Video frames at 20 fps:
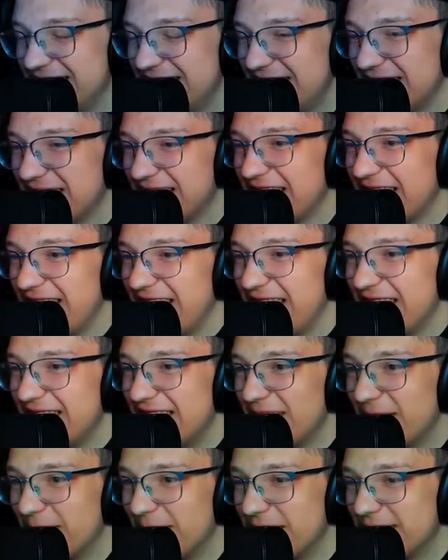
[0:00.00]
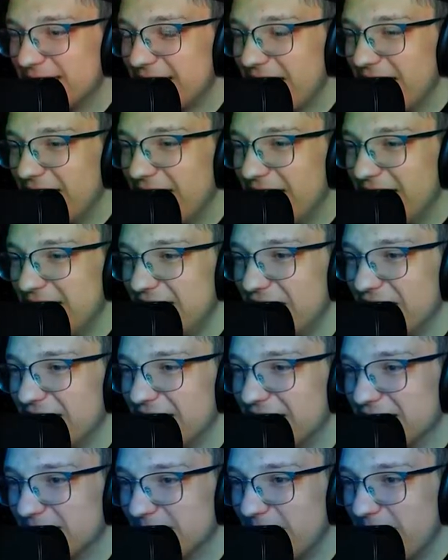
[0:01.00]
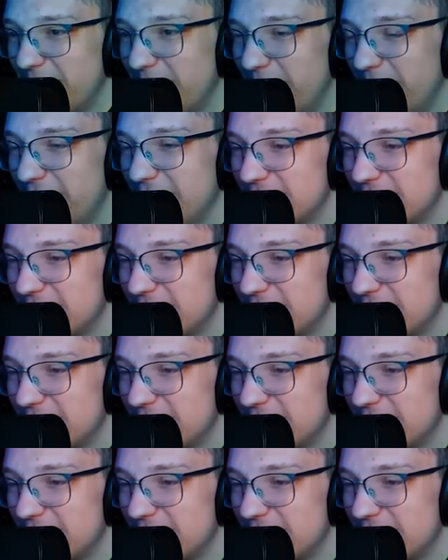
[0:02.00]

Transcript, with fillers: so you're getting in there, but it's not letting you in. So maybe we